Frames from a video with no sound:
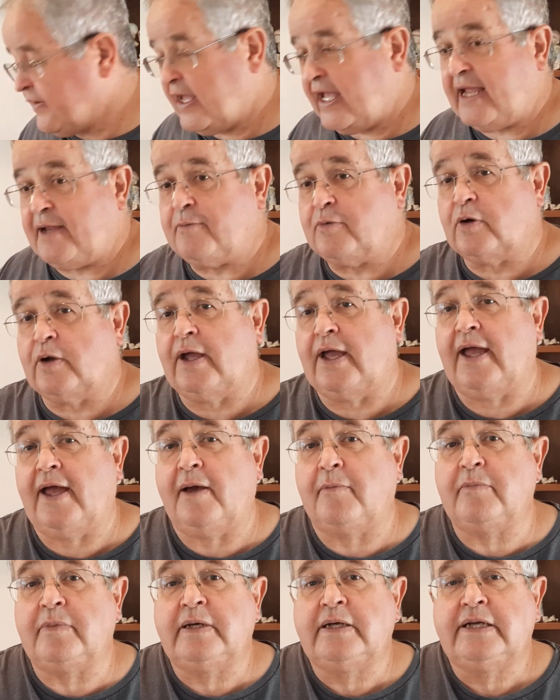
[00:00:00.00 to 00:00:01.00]

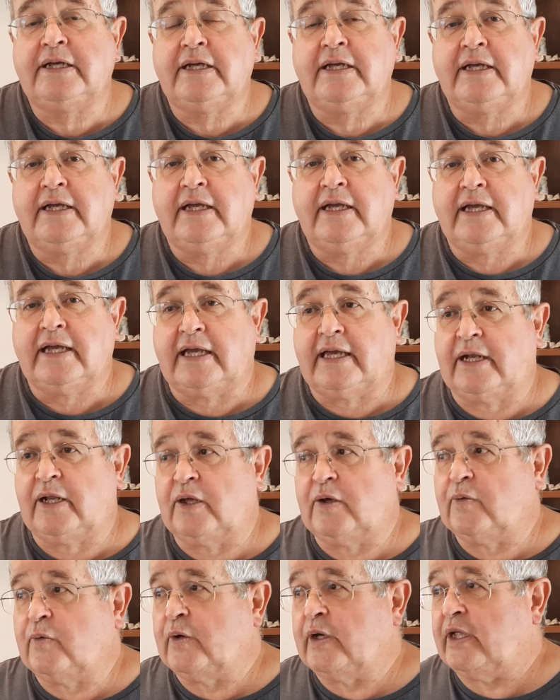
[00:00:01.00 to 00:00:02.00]
Abraham, and
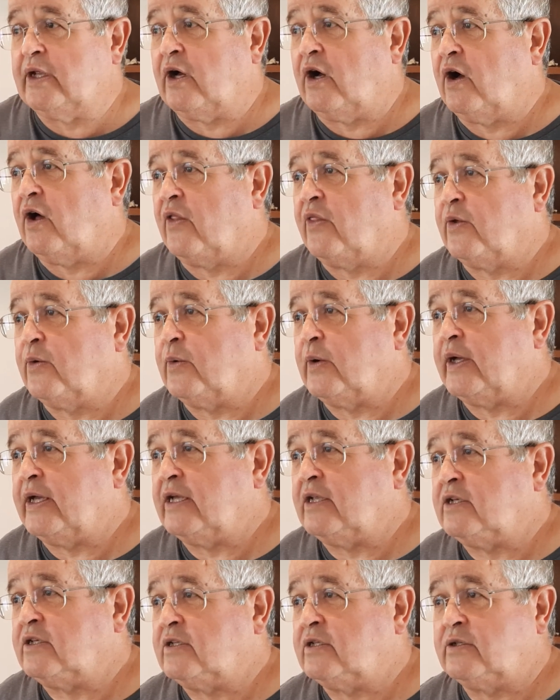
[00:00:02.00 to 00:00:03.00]
it went all the
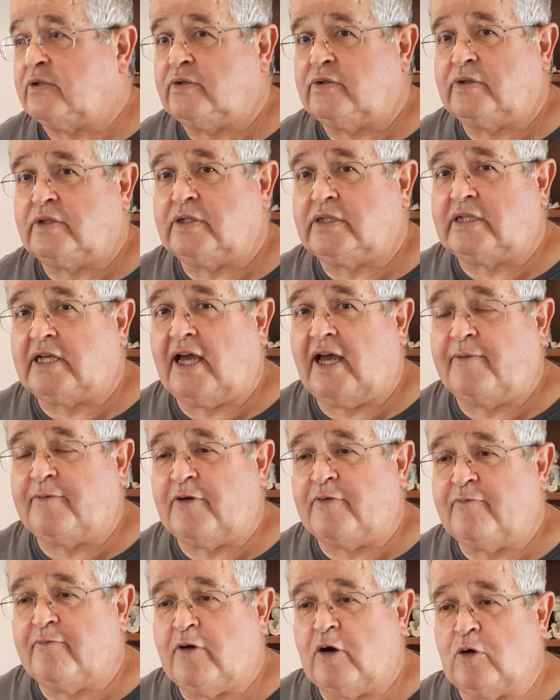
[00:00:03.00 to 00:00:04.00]
way to the time
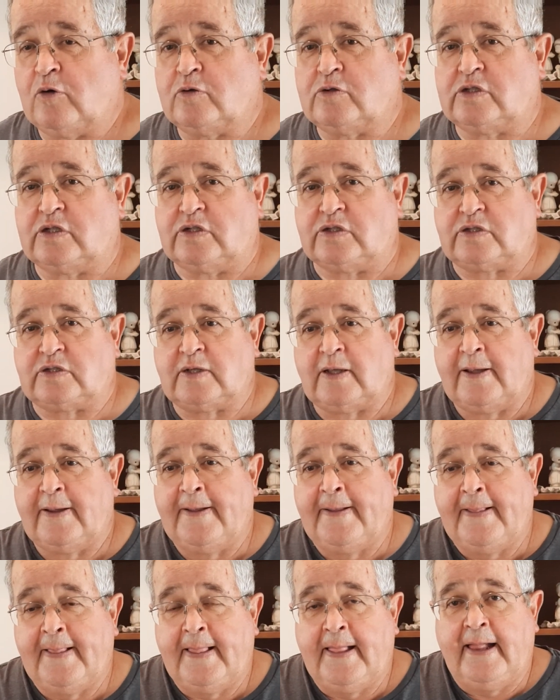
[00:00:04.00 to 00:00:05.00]
of Moses.
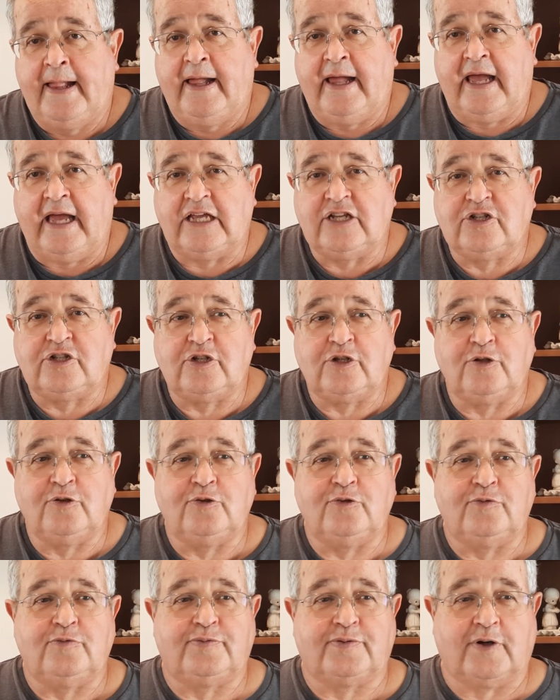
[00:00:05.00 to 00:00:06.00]
As
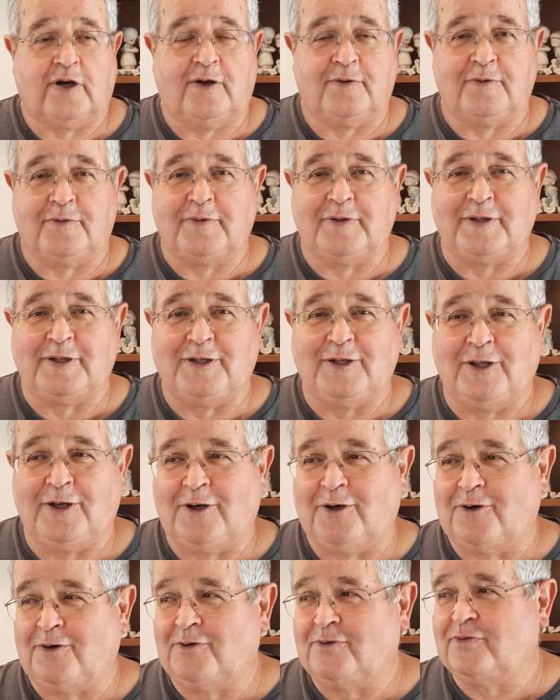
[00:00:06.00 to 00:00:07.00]
you probably
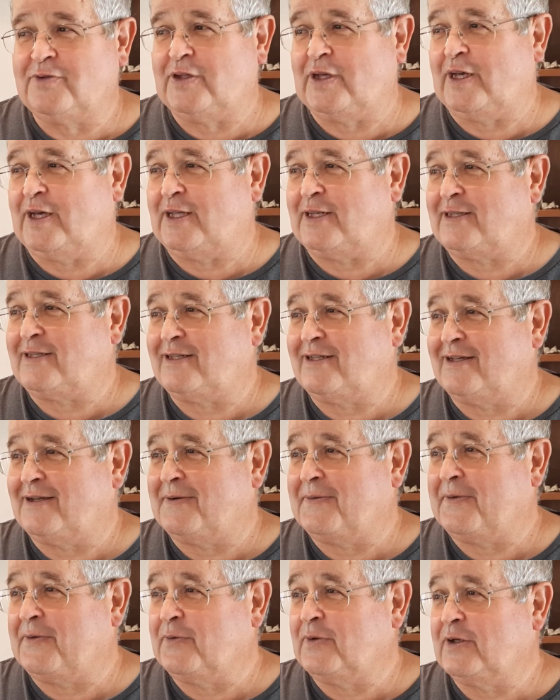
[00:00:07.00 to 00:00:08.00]
know, that
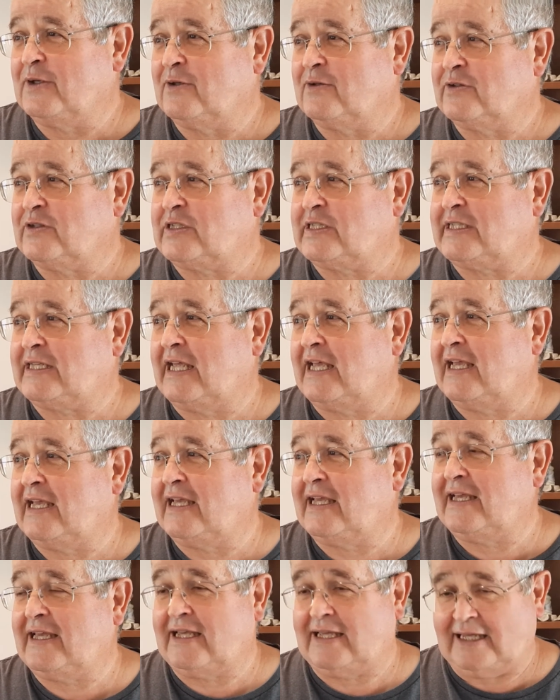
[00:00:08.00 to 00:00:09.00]
we don't
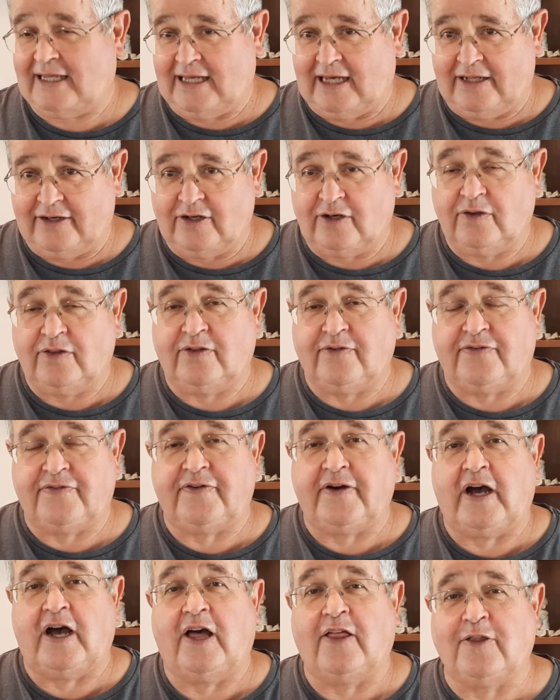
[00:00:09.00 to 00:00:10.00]
stay under the
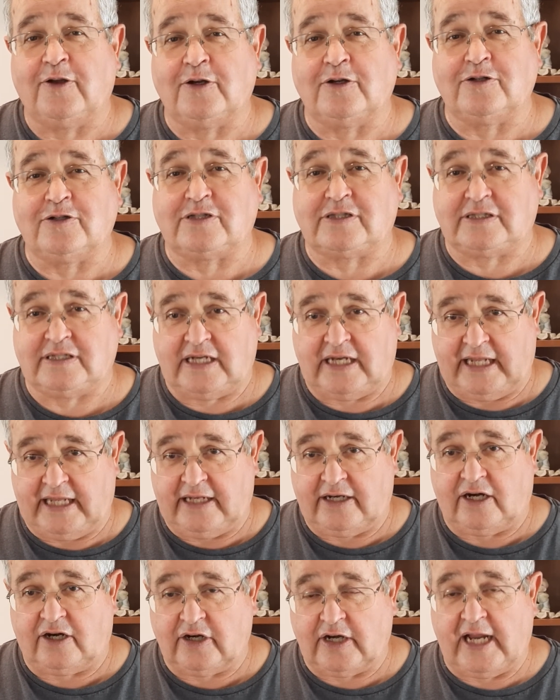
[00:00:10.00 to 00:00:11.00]
fathers in
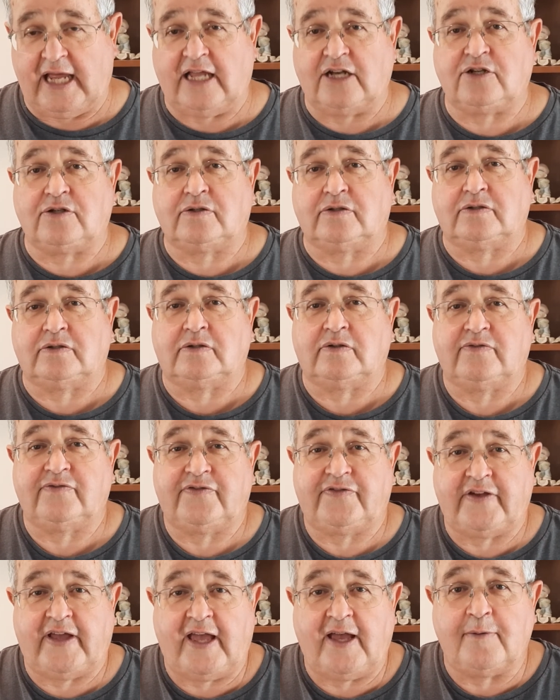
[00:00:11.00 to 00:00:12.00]
our natural
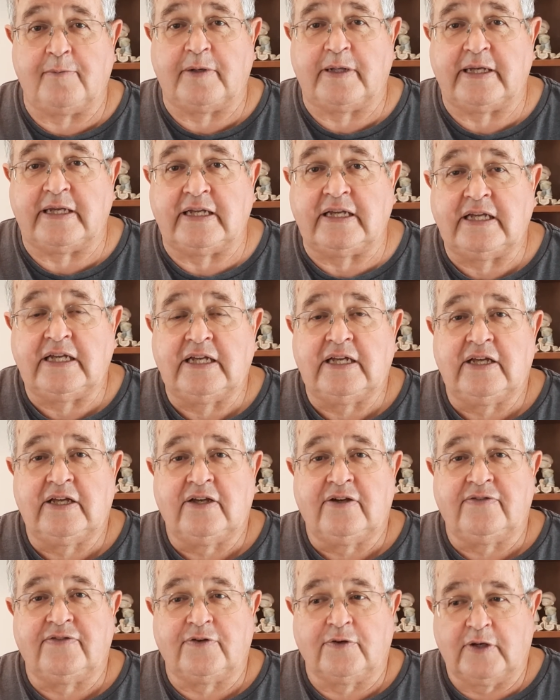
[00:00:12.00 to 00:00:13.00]
family
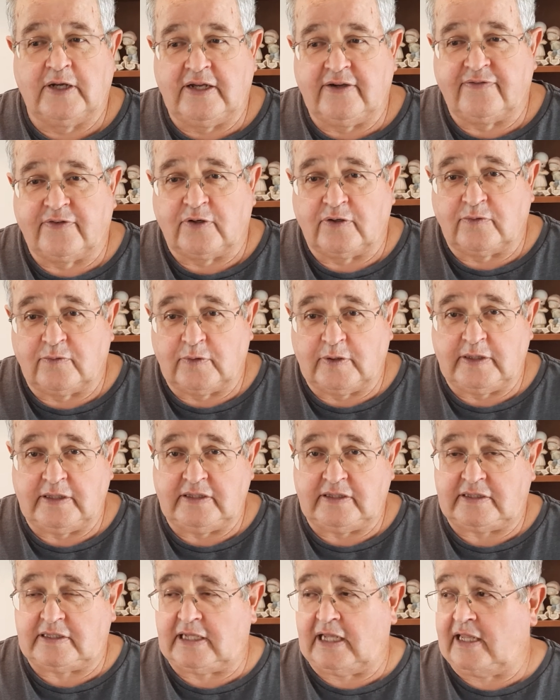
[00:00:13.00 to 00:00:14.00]
forever. We
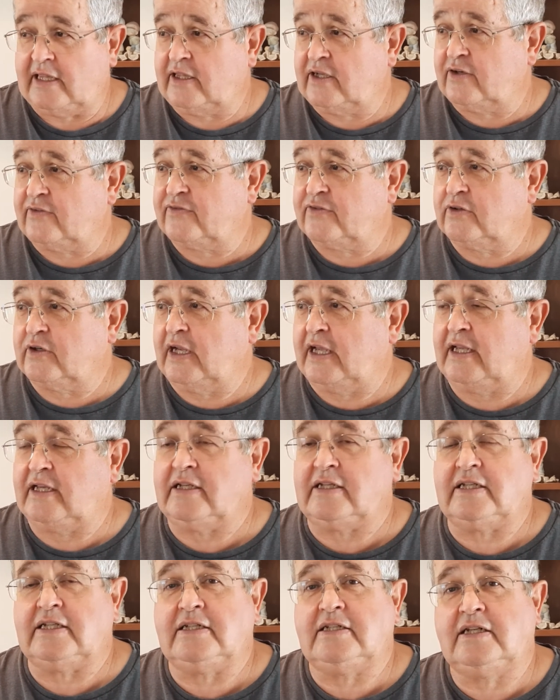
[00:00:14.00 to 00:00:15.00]
stay there for
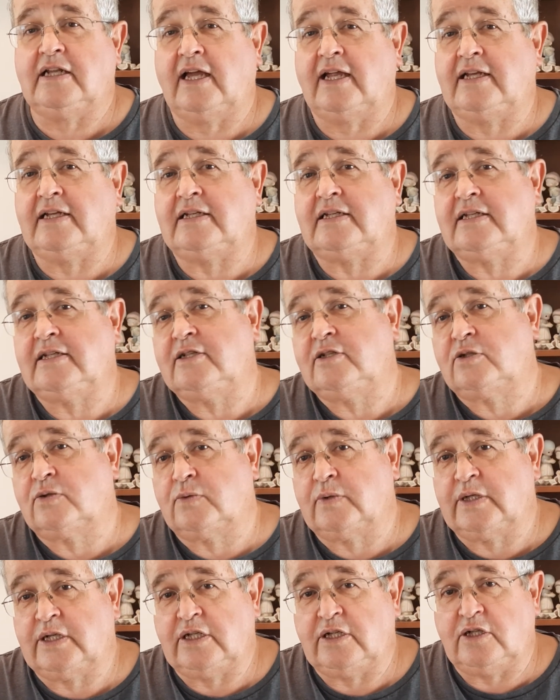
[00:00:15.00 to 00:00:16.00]
18, 19,
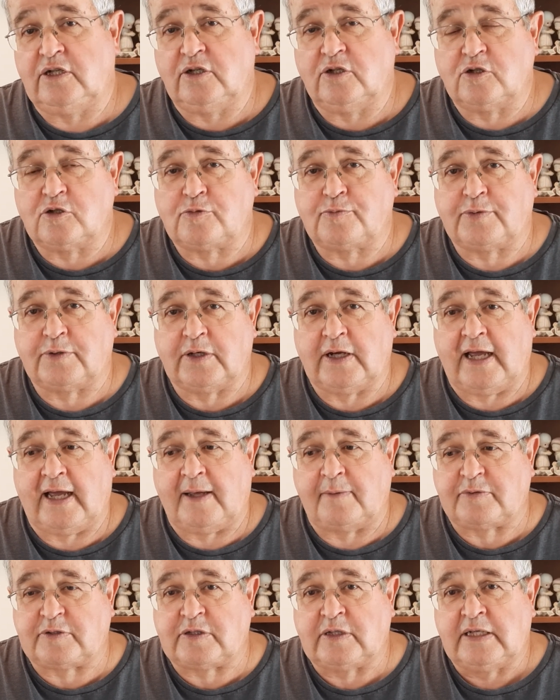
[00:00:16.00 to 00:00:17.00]
20 years
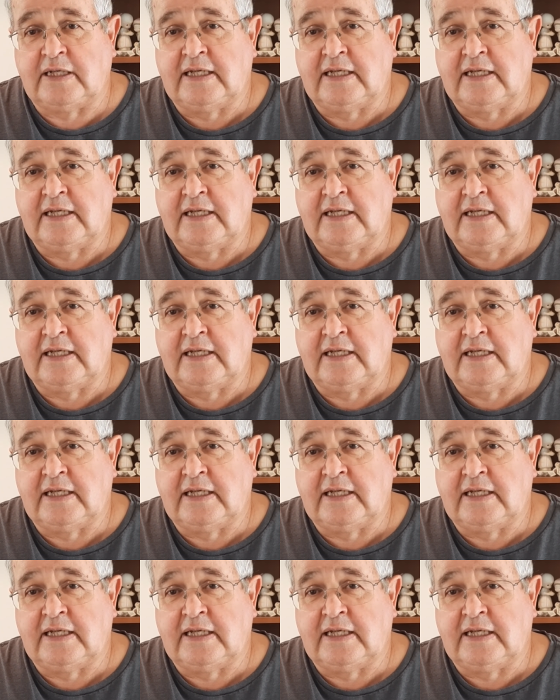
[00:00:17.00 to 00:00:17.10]
perhaps.